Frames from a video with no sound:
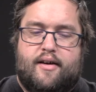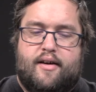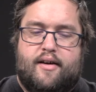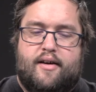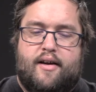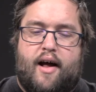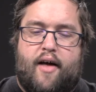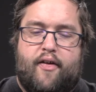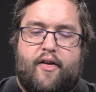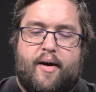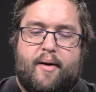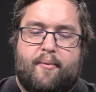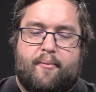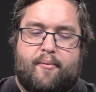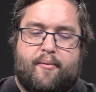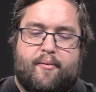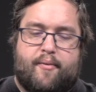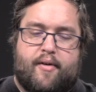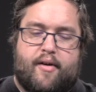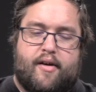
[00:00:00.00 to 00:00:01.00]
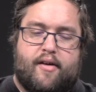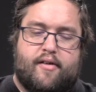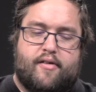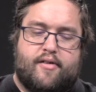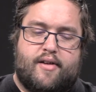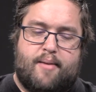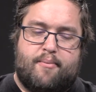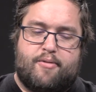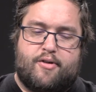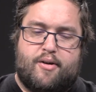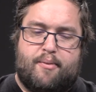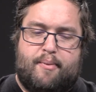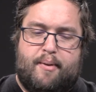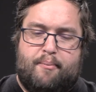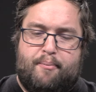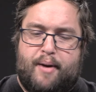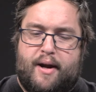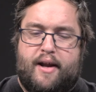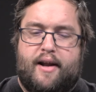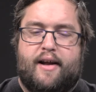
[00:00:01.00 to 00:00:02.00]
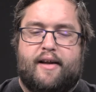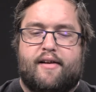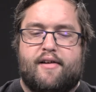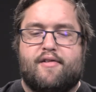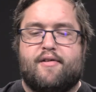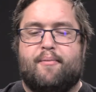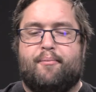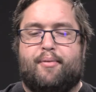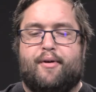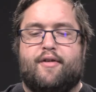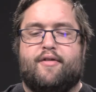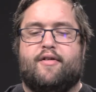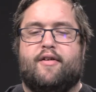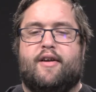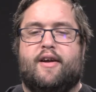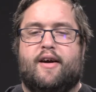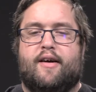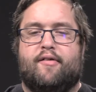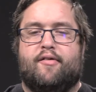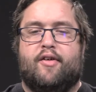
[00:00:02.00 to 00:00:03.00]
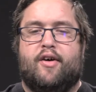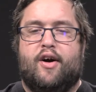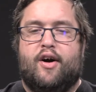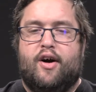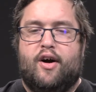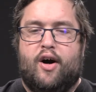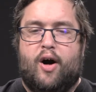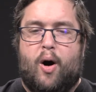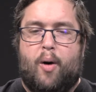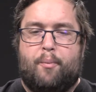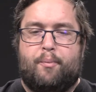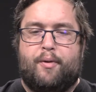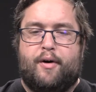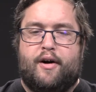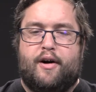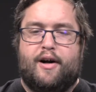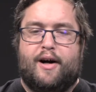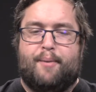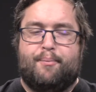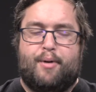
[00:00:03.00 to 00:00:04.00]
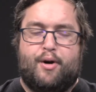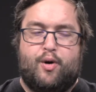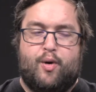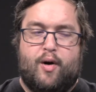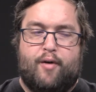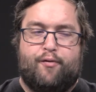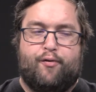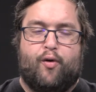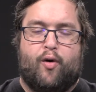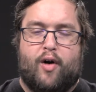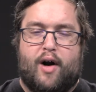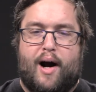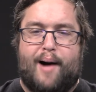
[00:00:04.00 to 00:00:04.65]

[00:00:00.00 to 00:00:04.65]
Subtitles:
nothing seems to be beating the simplicity of open it up and you have 4